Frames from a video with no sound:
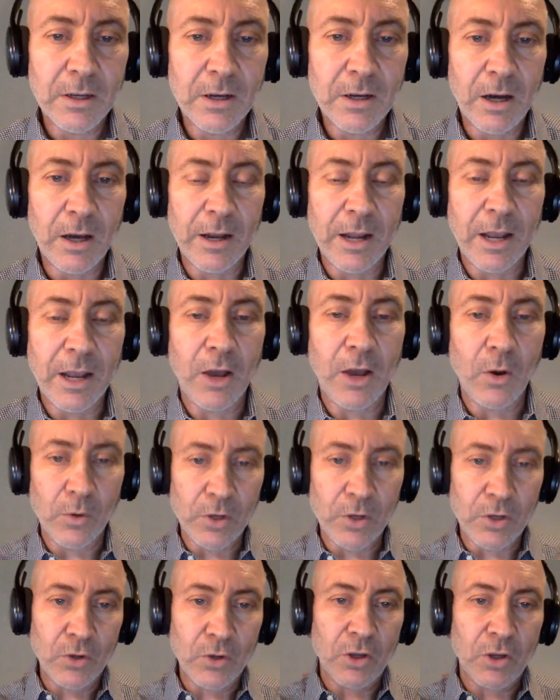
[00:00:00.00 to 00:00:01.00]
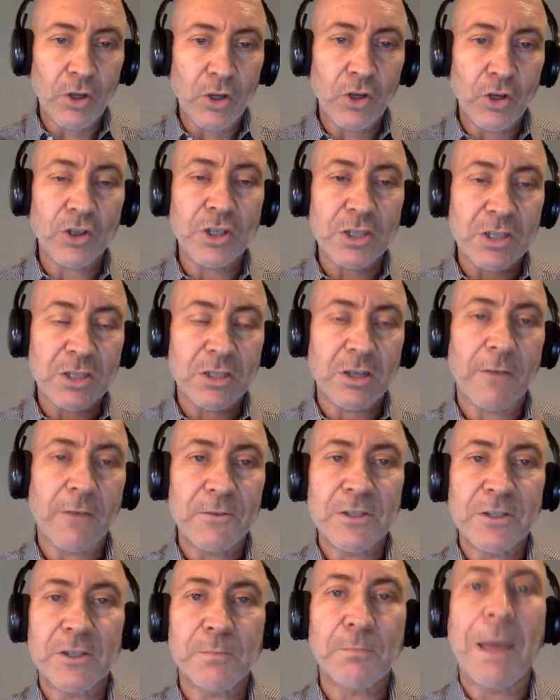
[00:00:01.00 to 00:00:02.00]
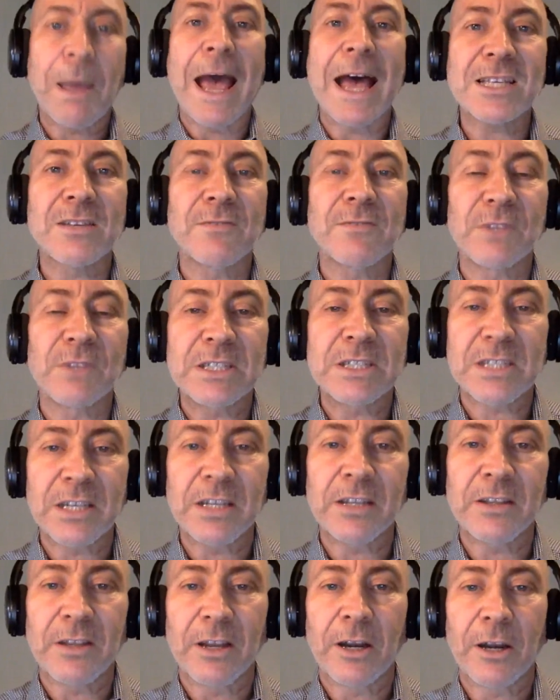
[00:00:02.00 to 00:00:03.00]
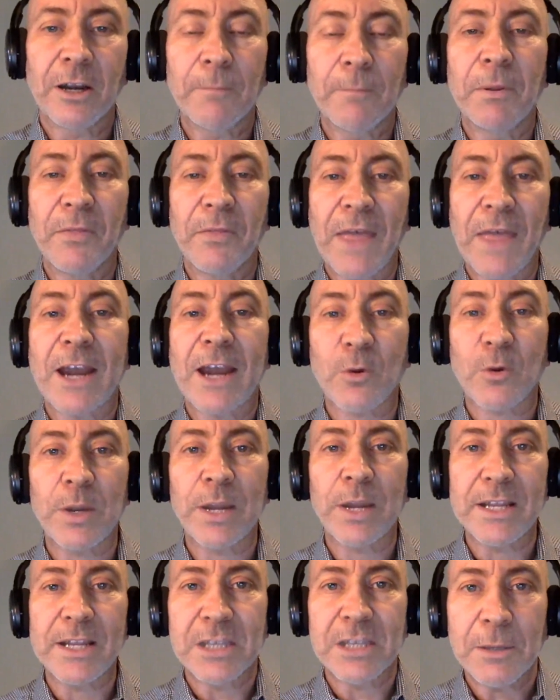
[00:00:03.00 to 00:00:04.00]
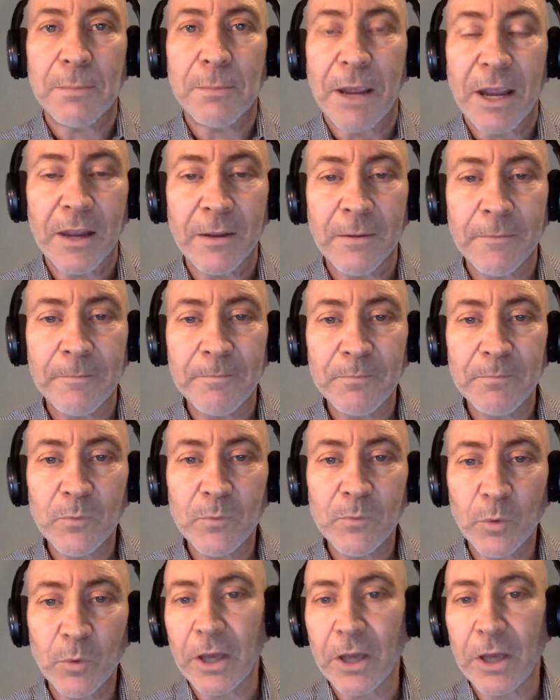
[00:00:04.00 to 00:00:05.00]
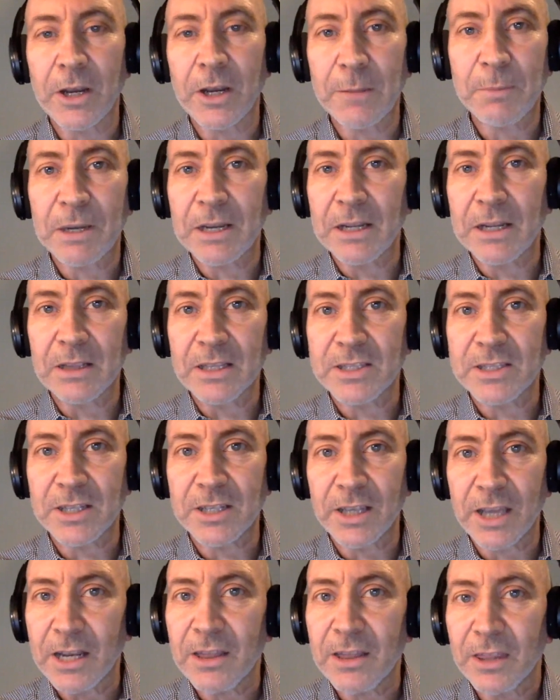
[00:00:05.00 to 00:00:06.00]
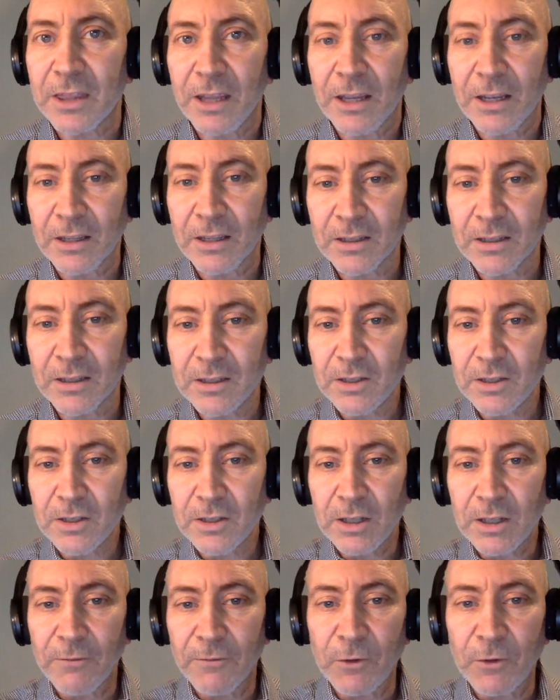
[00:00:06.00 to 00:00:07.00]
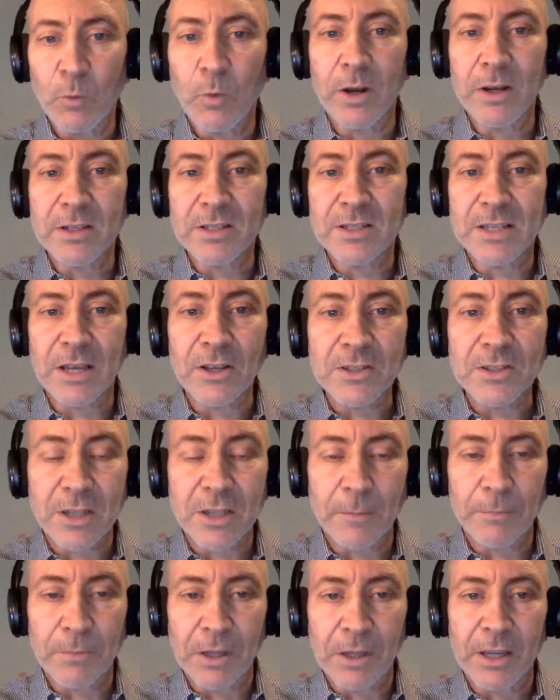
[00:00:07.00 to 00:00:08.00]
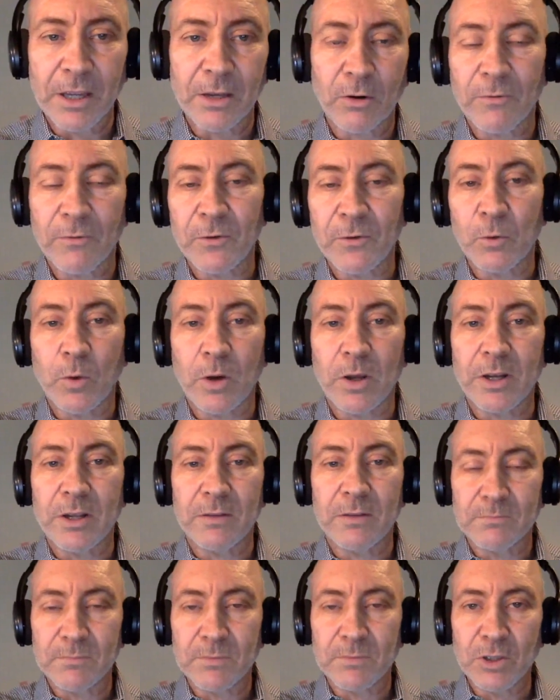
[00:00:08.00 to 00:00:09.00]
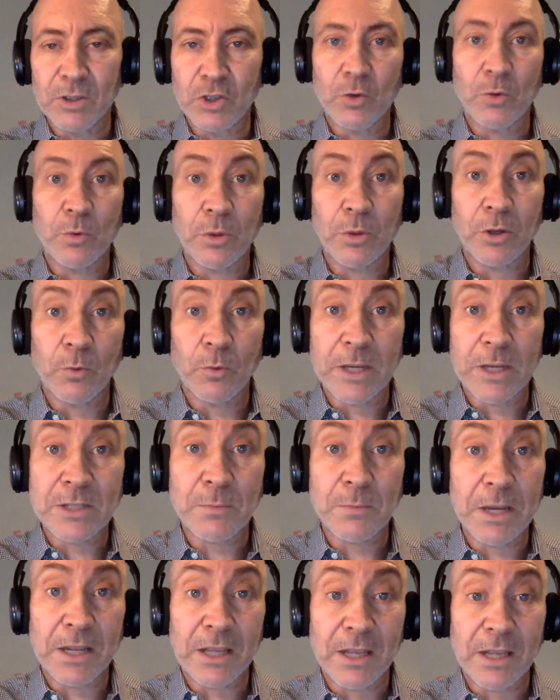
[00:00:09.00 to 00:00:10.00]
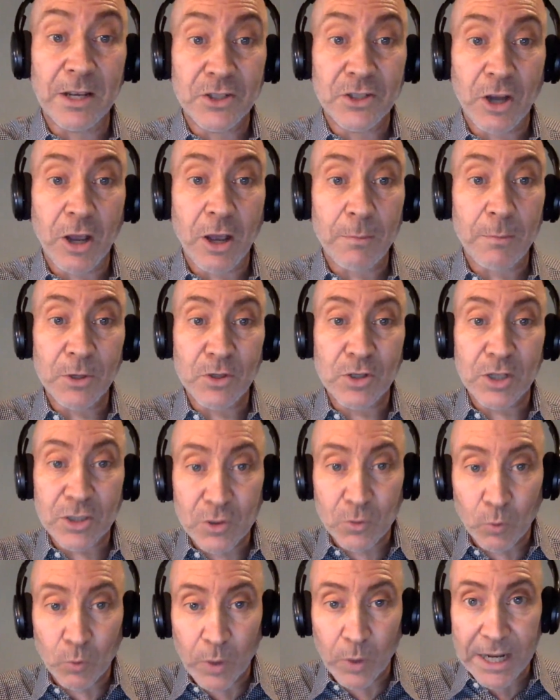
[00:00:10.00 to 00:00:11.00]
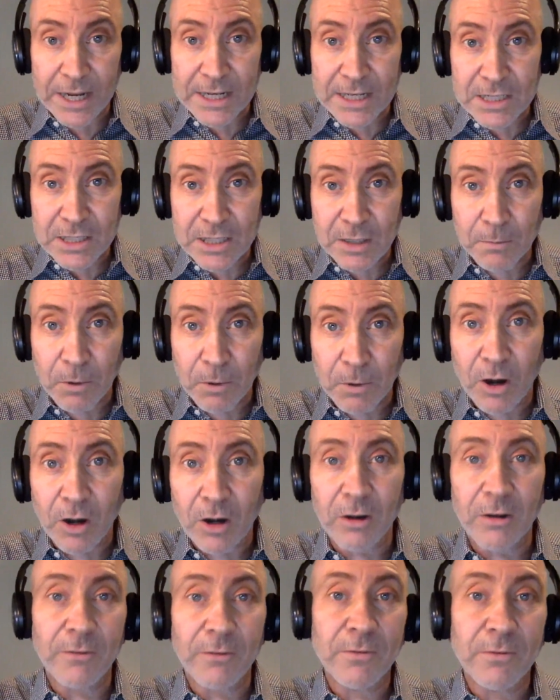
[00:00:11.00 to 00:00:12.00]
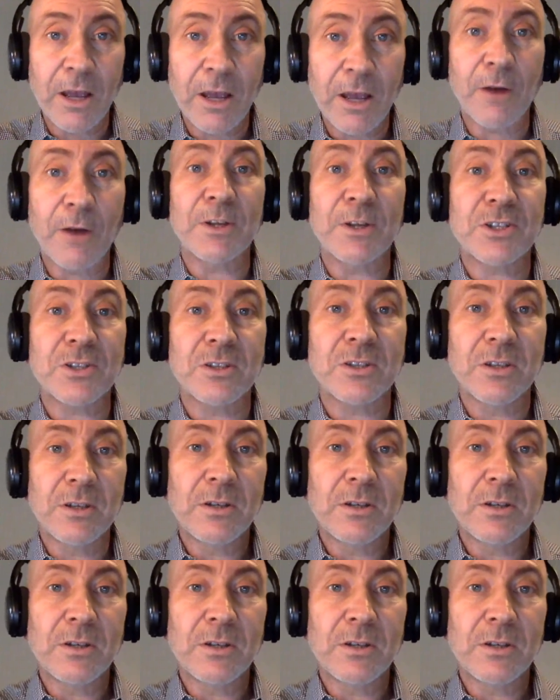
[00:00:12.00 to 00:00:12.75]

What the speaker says: on how your stuff is just passively sitting there, but that creates eBay without anybody listing anything. If you want to sell something, or if you want to do it with your resume and get a job, you just raise the bar of how much,